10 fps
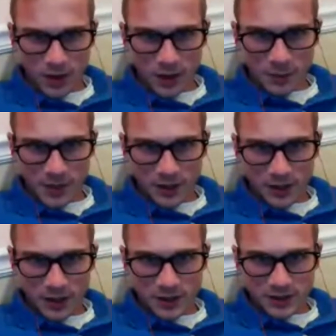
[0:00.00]

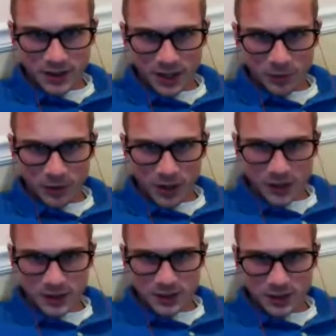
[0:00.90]
Make a scatter
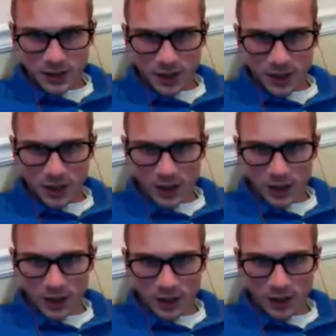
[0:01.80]
plot
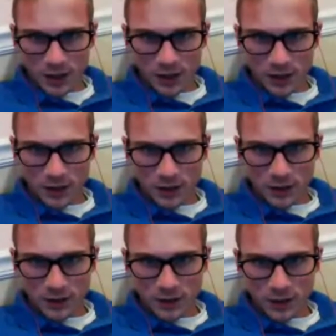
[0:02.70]

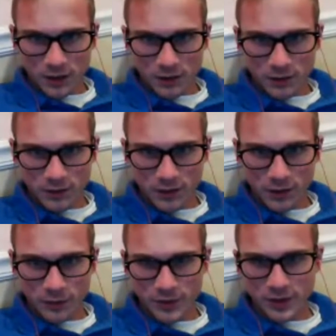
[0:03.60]
and of the
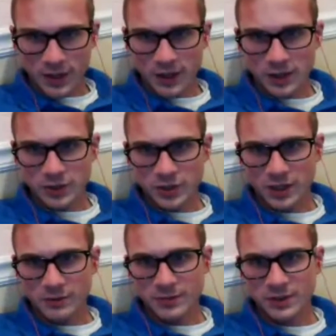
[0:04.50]
3 data
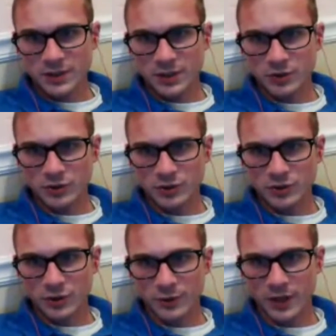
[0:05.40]
shapes introduced in
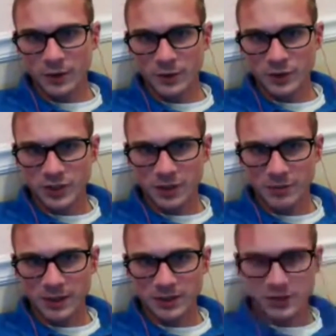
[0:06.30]
the reading, which shape
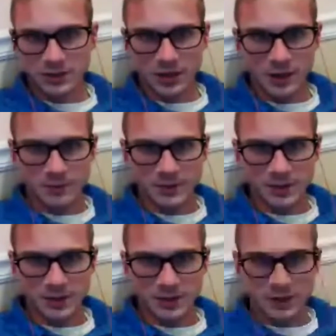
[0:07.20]
best describes
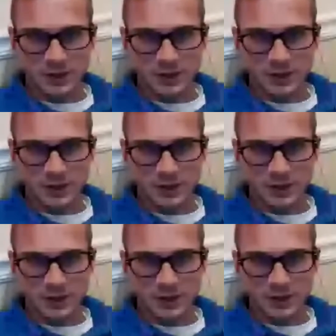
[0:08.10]
these data?